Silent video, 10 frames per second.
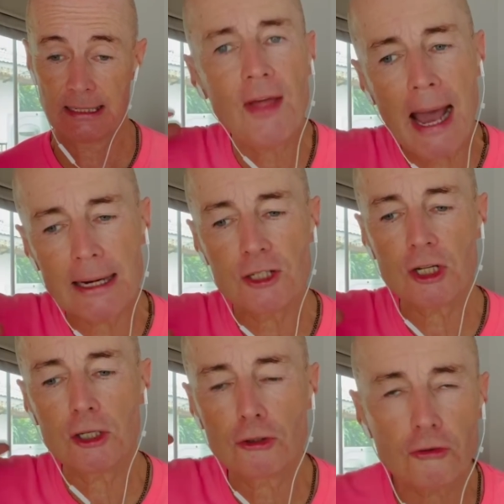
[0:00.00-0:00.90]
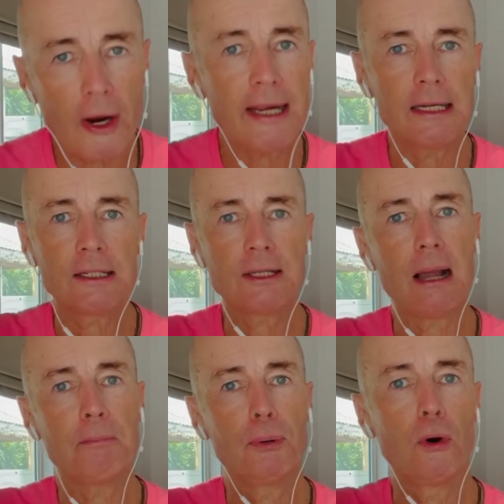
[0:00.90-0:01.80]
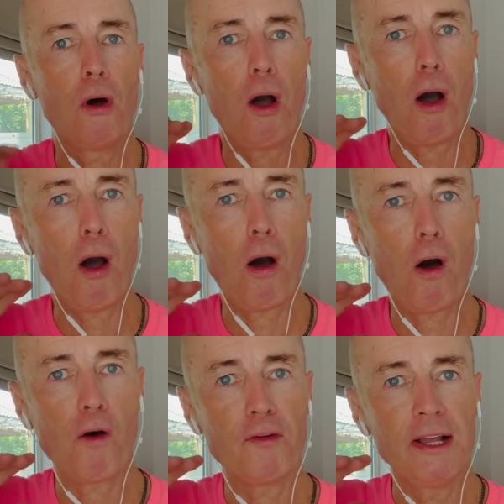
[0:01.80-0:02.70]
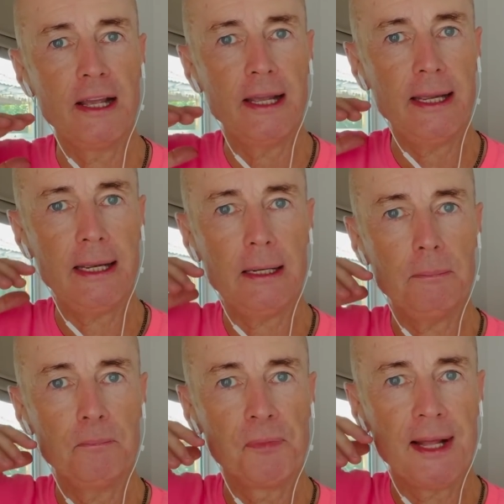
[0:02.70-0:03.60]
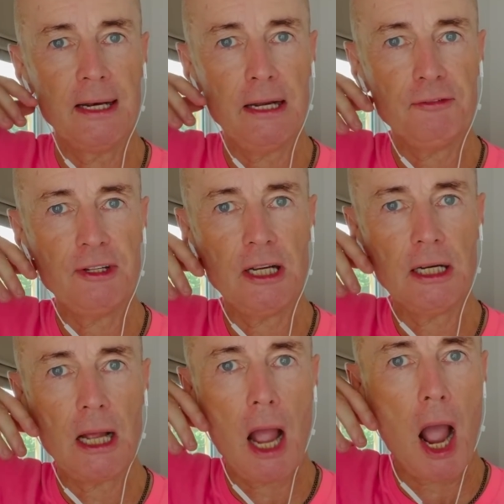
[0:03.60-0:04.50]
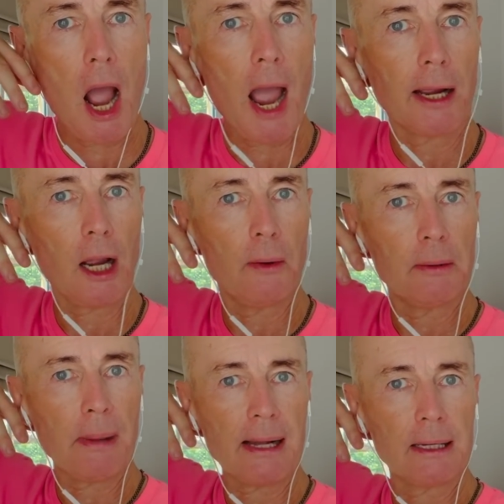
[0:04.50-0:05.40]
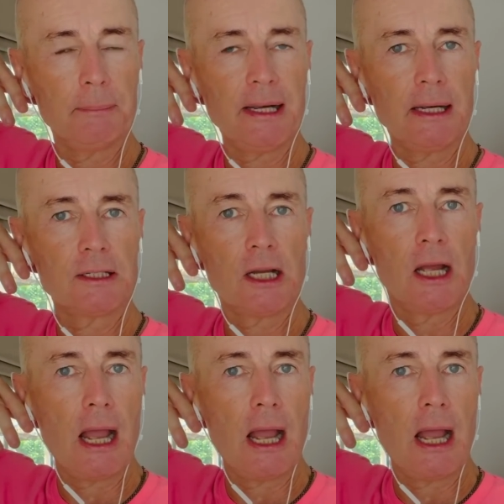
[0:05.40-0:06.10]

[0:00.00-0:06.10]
That is a great example of him lifting and going back a bit